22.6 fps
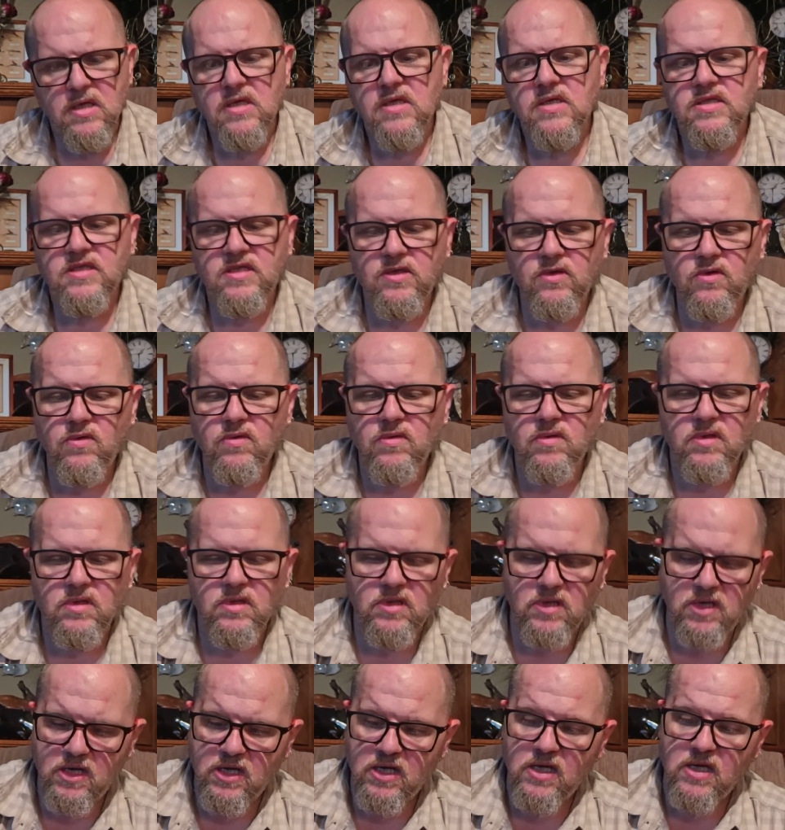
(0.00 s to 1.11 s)
So,
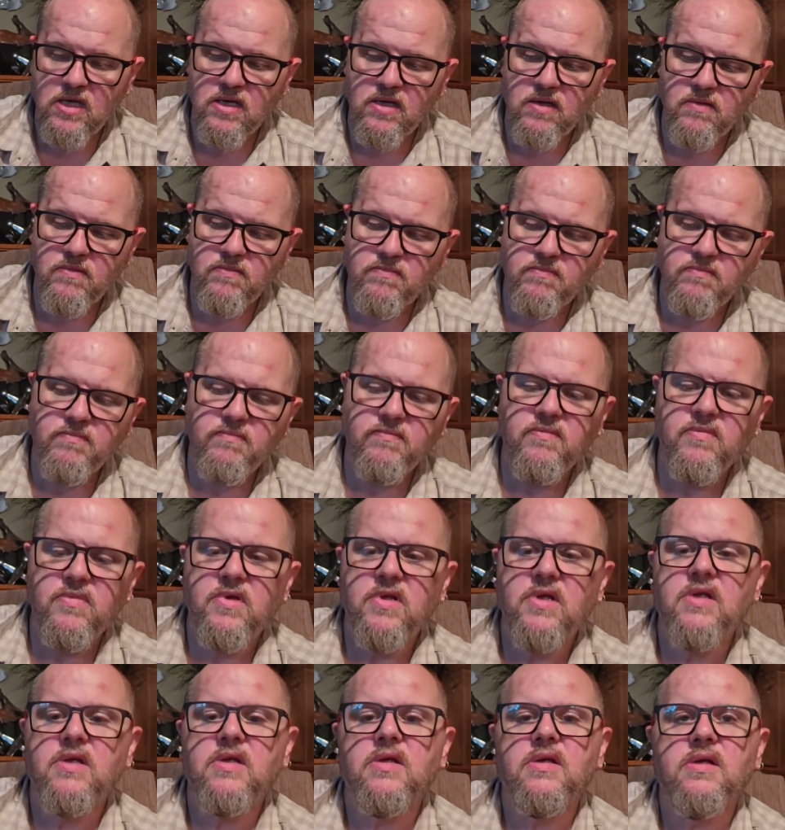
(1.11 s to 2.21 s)

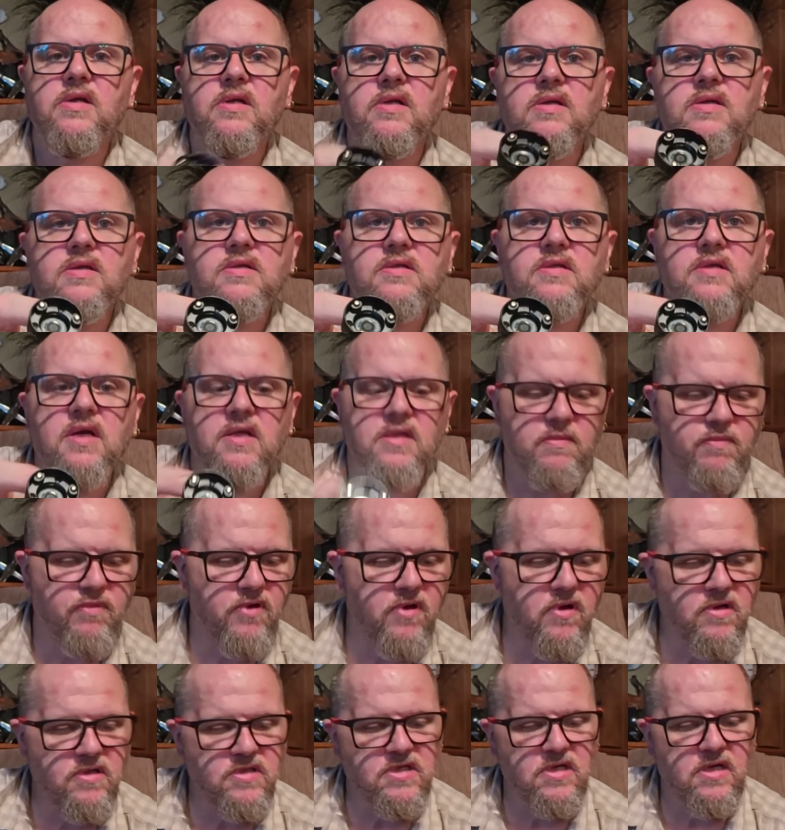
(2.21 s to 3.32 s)
it's got the
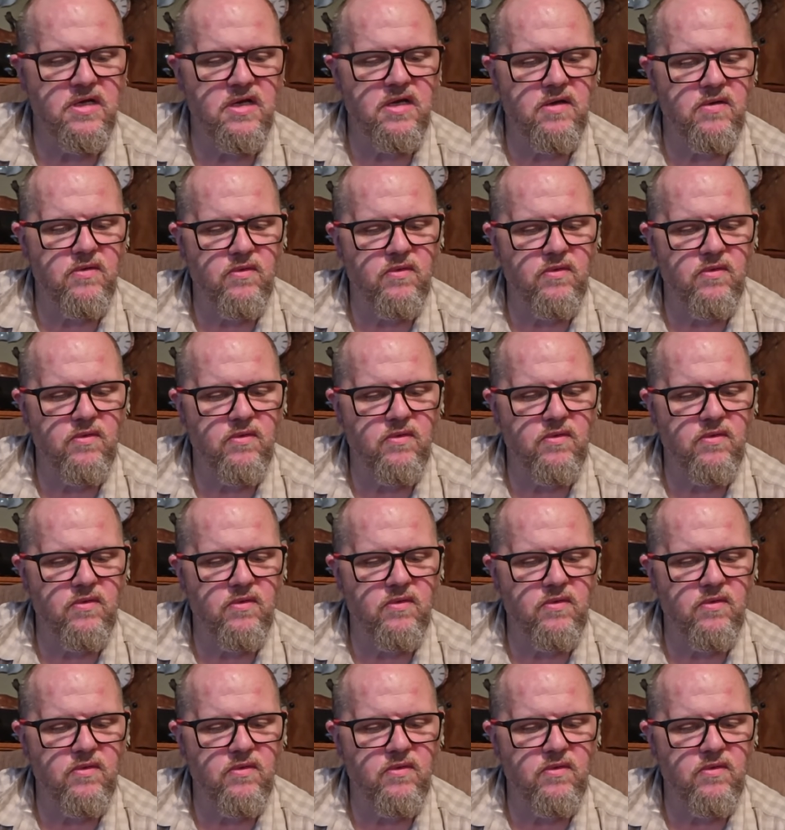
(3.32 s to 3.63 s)
prongs on it.